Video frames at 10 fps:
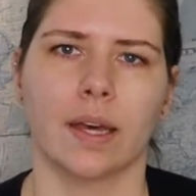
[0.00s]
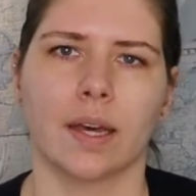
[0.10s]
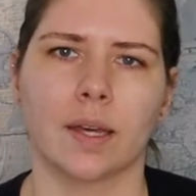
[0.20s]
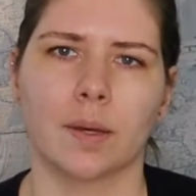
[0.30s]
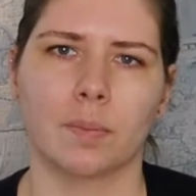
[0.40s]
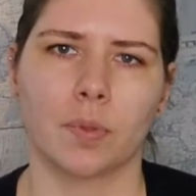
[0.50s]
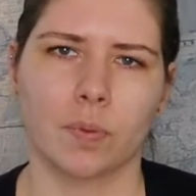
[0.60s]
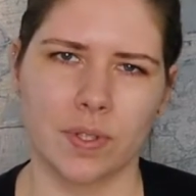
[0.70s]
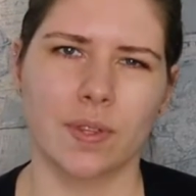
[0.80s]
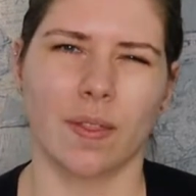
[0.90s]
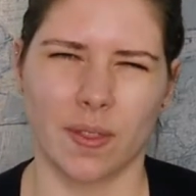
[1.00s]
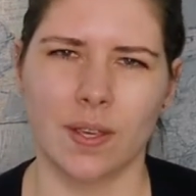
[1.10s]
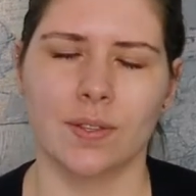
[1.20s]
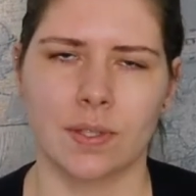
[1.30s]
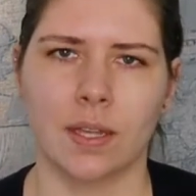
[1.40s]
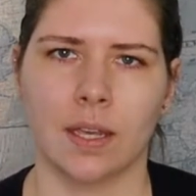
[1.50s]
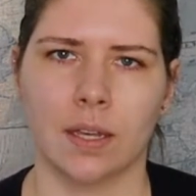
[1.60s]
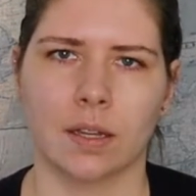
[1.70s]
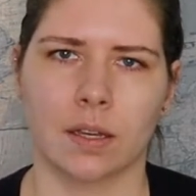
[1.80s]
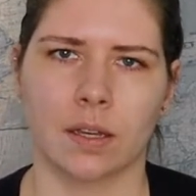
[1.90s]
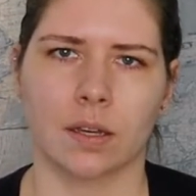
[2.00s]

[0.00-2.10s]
The reason that these need